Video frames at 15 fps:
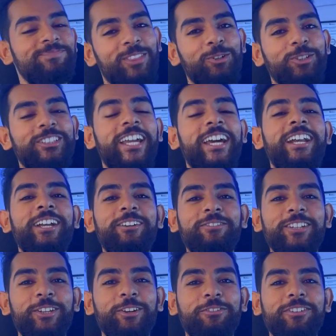to share it
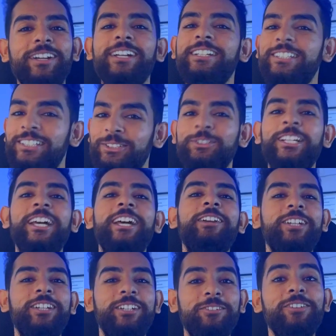with your friends, to share
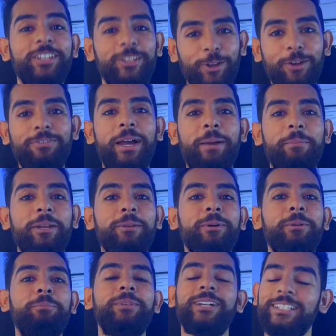it with your family
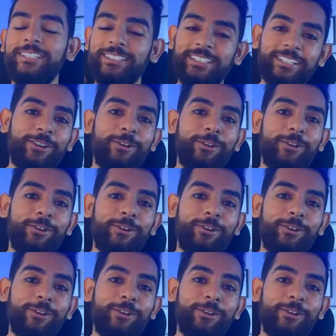members.